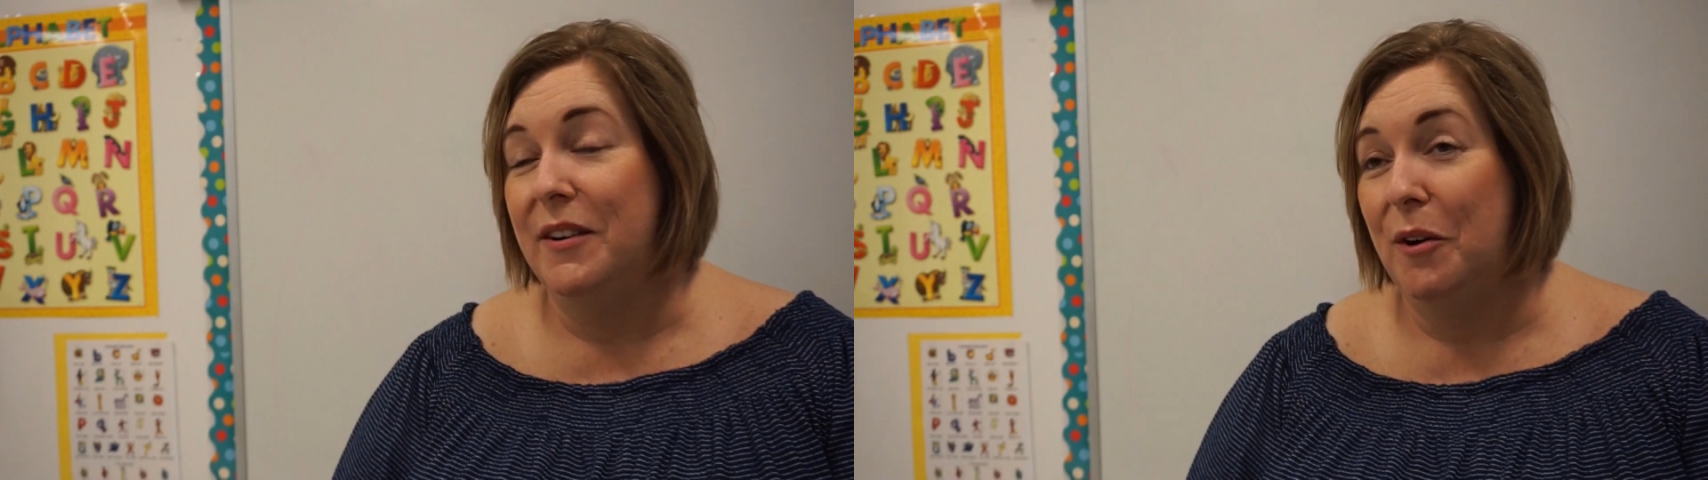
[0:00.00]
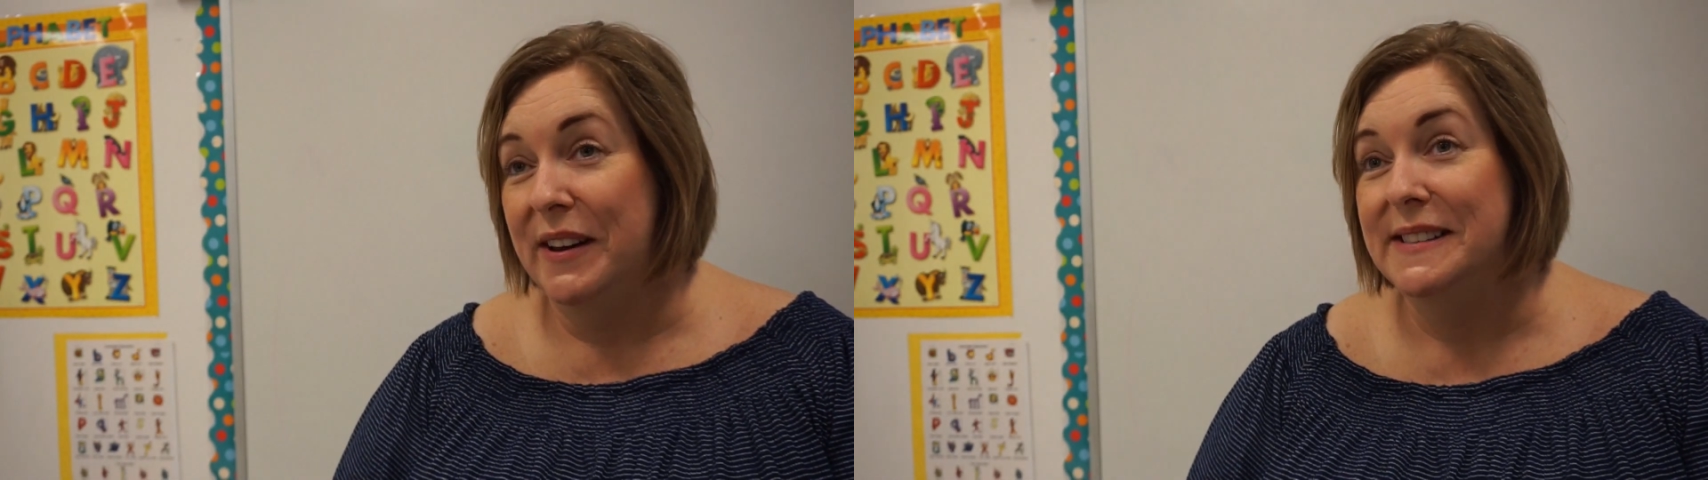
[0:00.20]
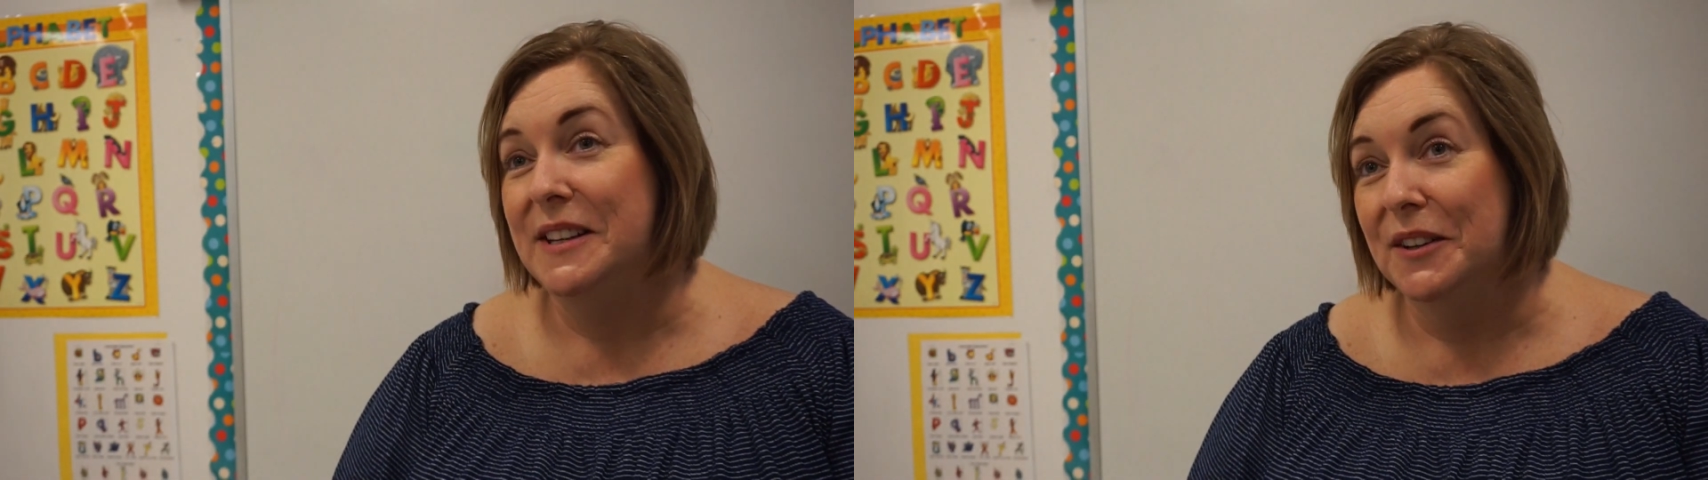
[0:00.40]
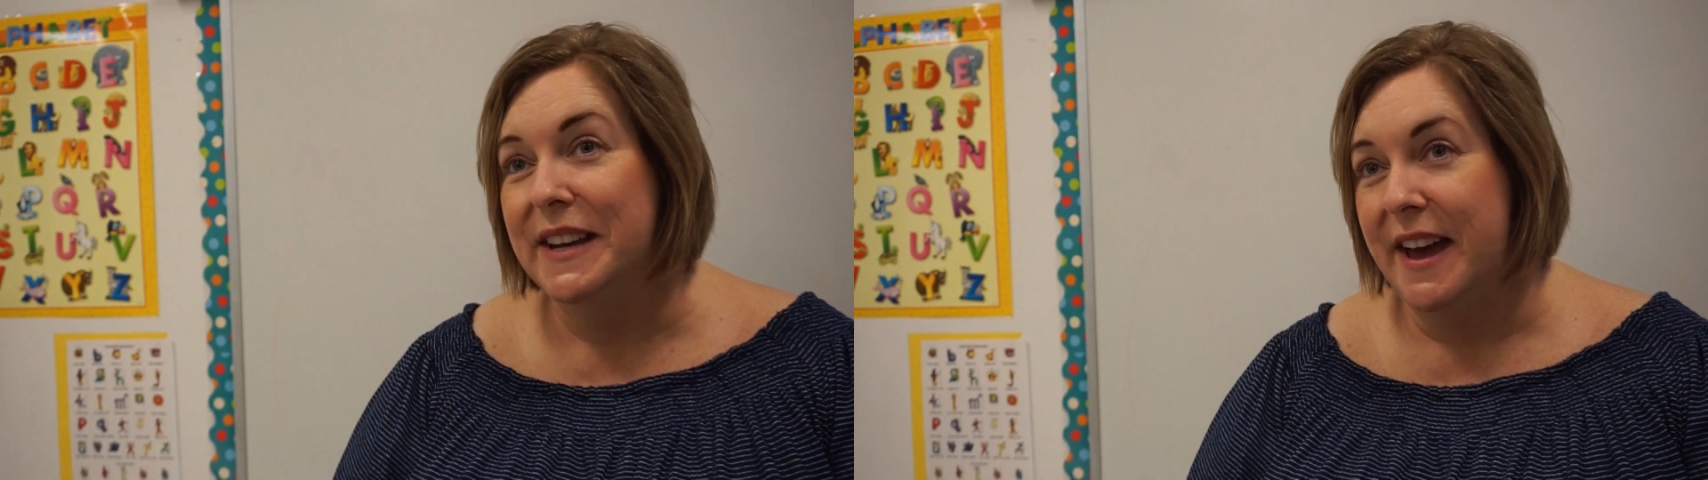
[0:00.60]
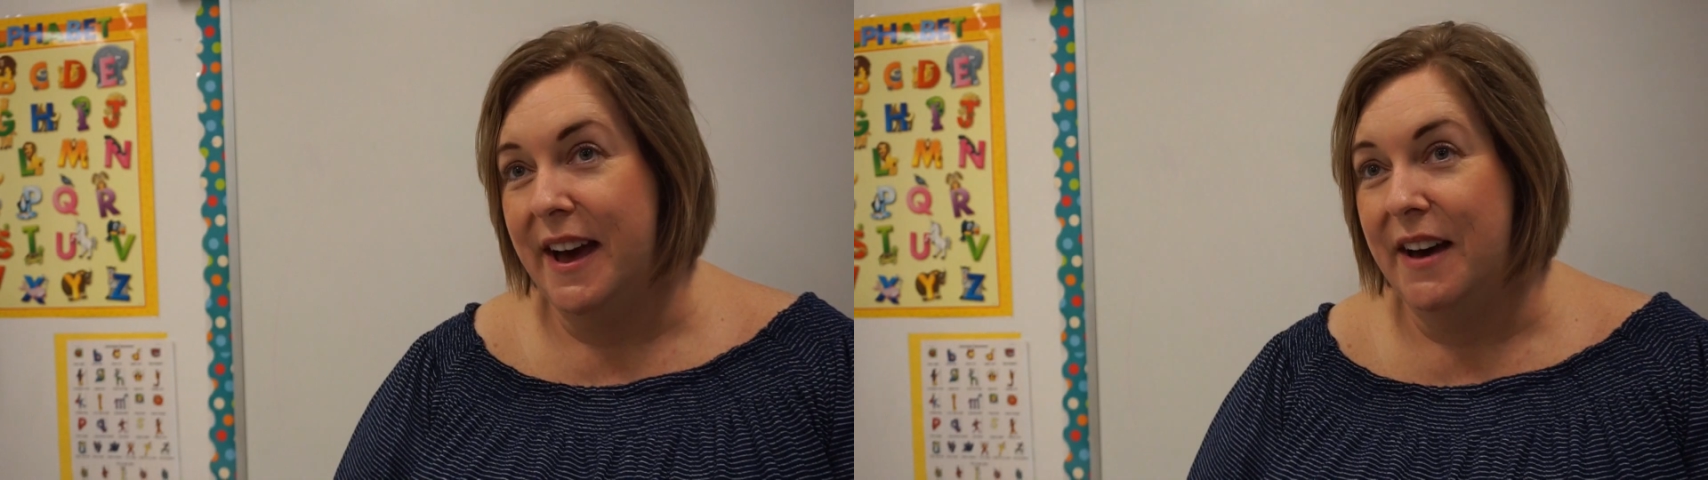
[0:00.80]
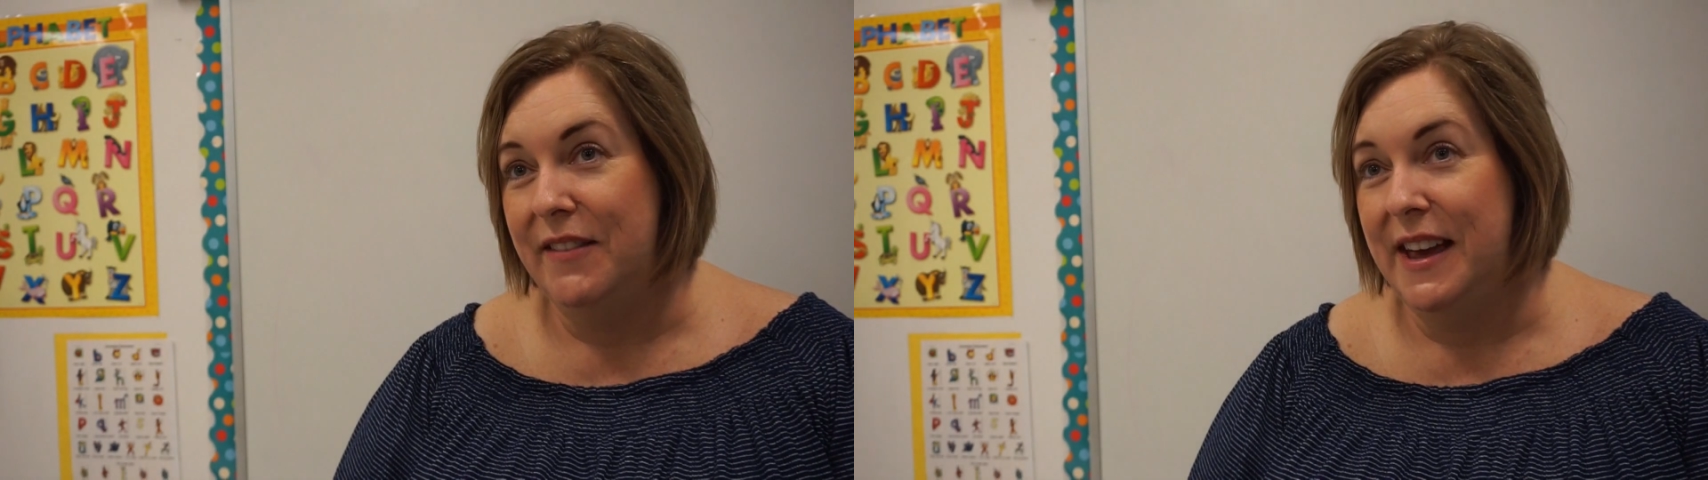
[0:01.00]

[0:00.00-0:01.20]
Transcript: a great skill to have.